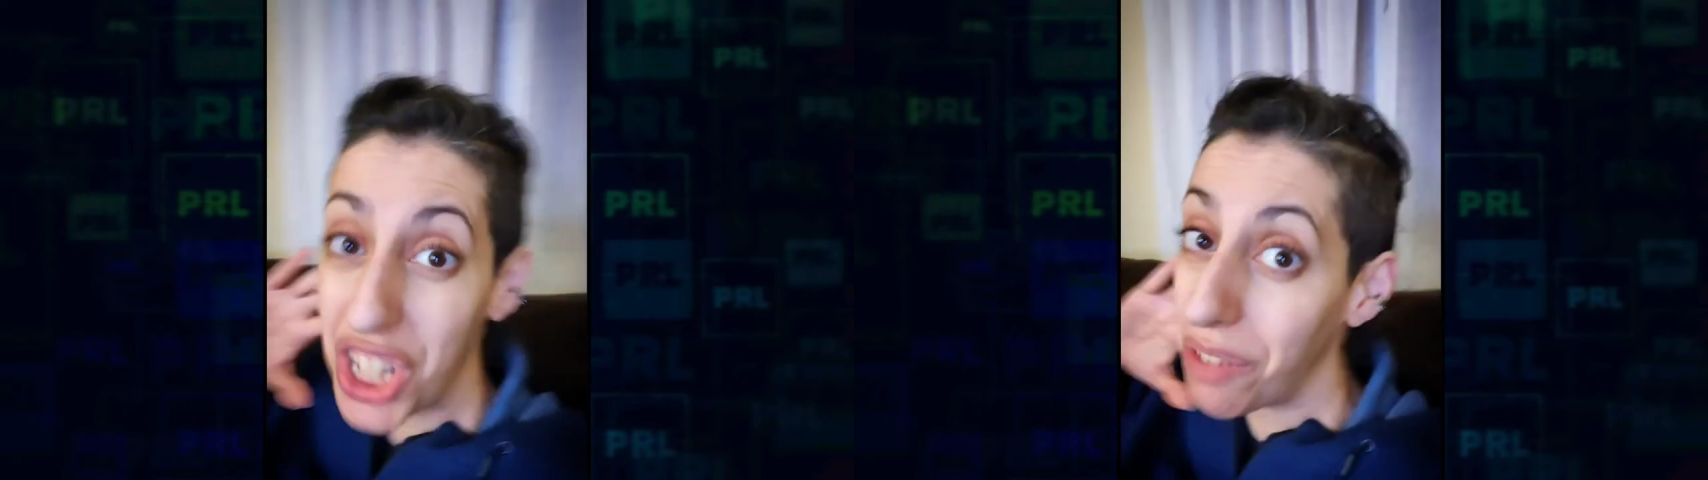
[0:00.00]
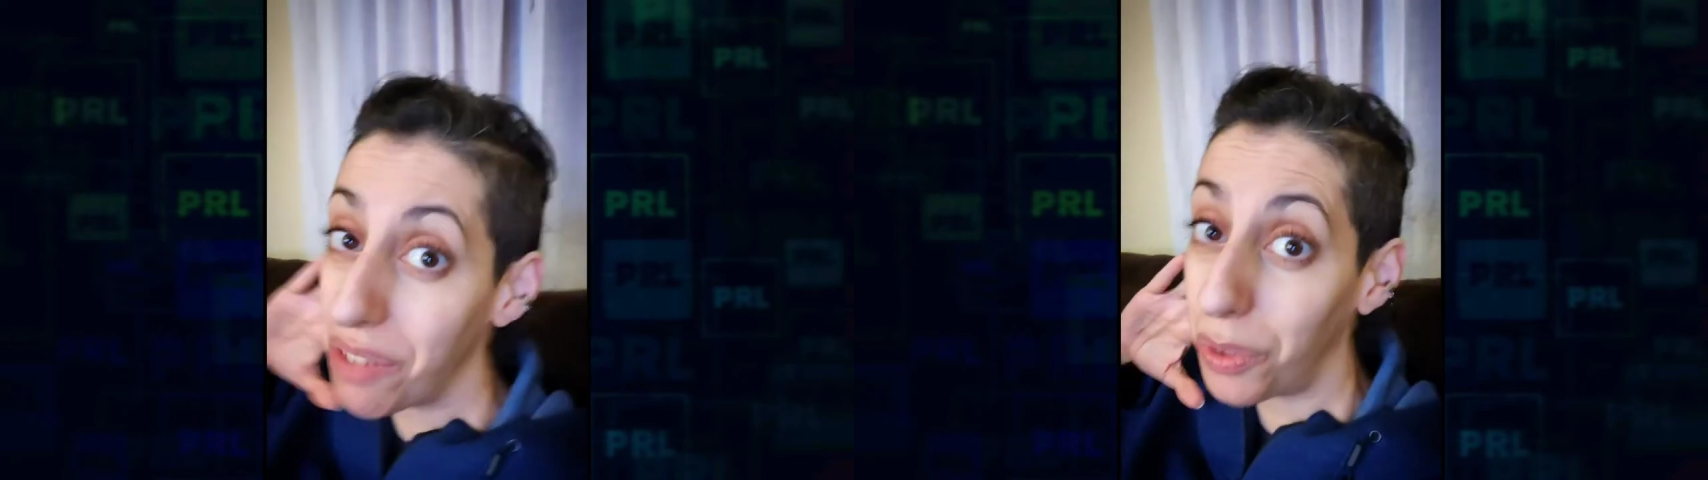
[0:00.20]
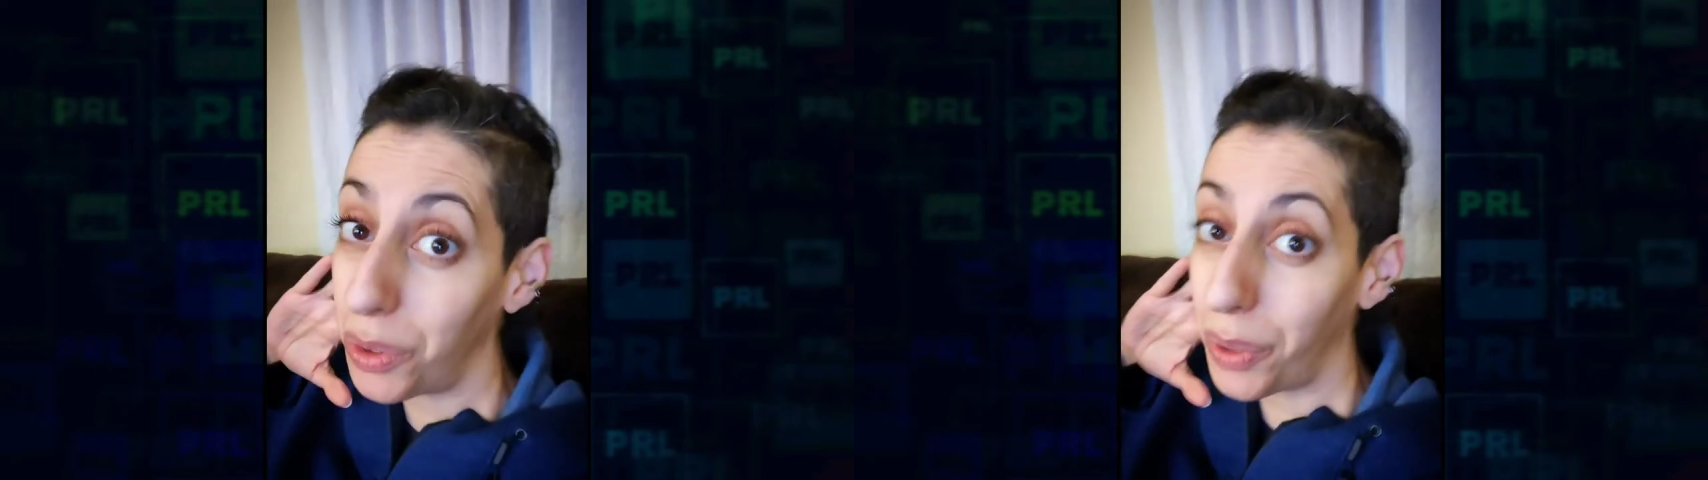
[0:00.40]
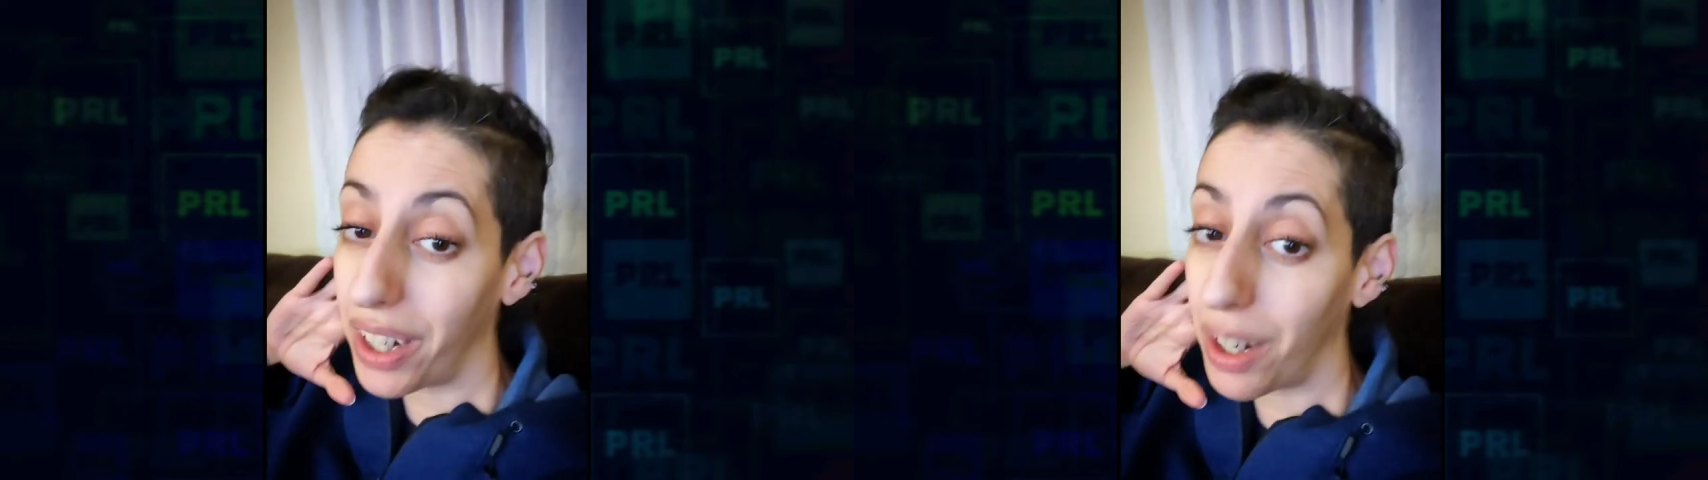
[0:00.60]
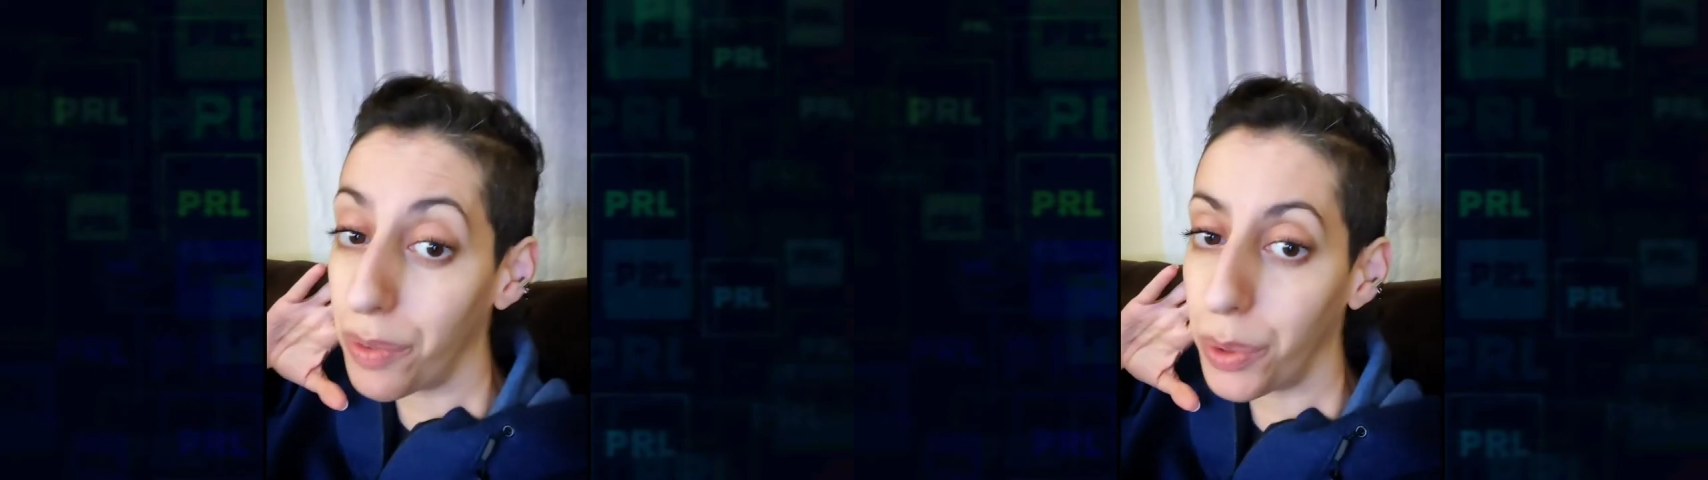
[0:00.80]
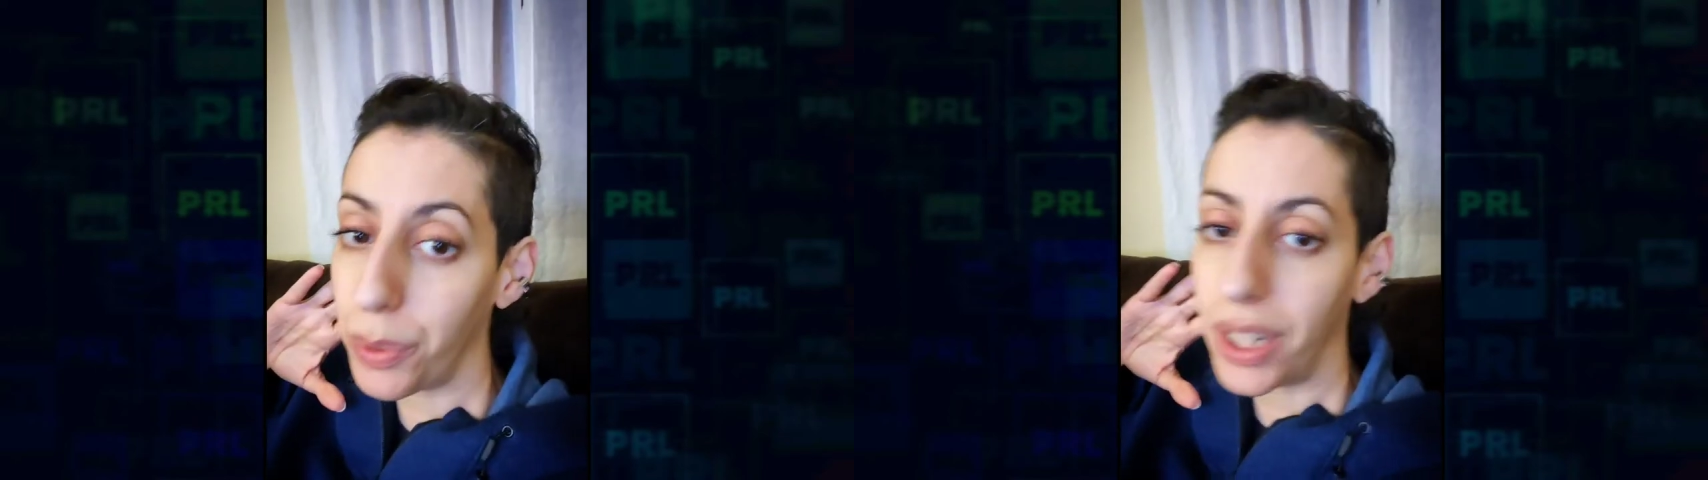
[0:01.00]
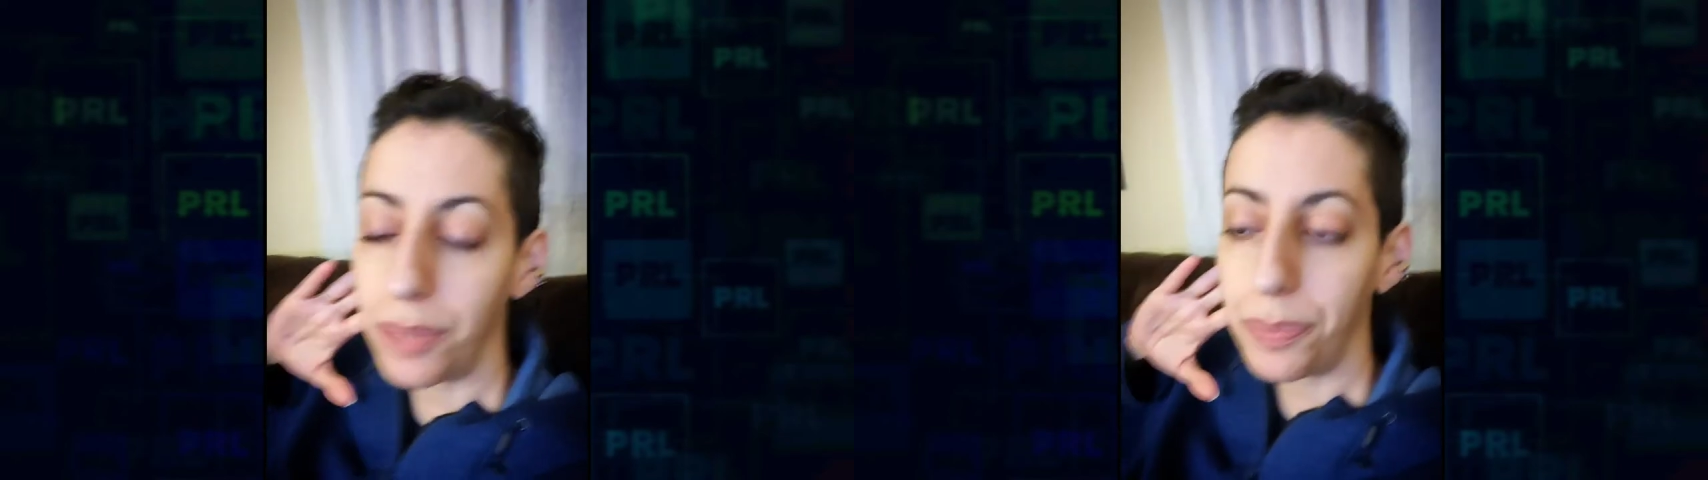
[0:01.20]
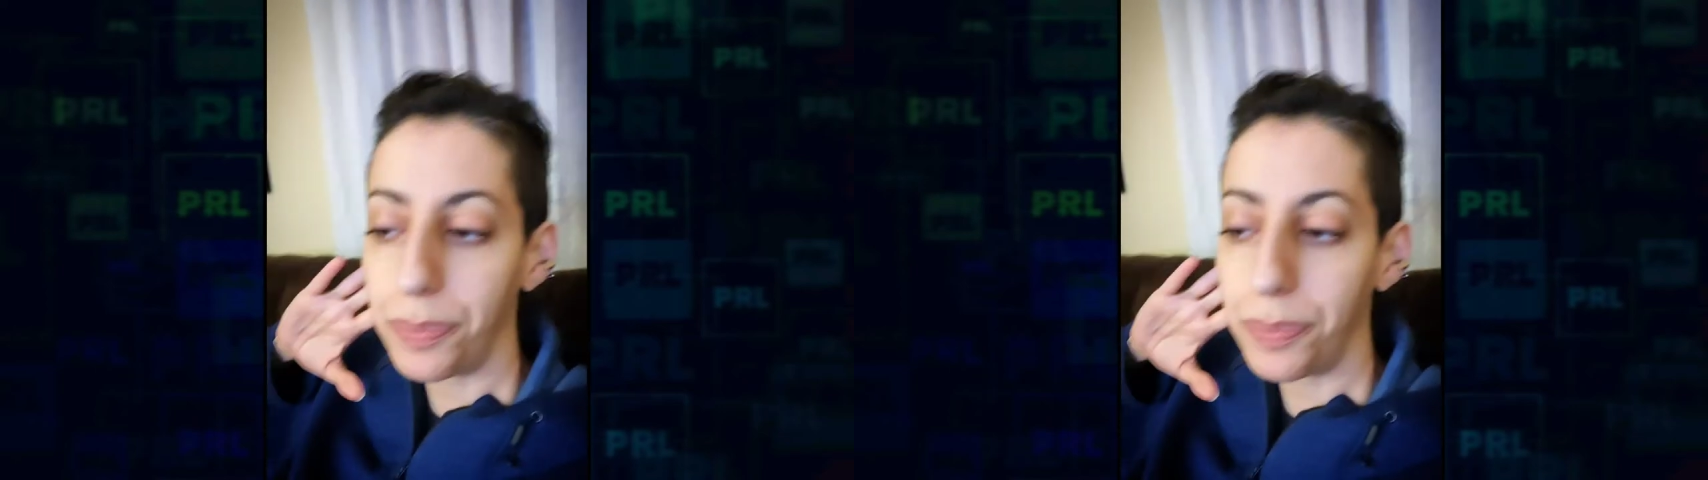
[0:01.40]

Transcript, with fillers: doesn't feel great after a while.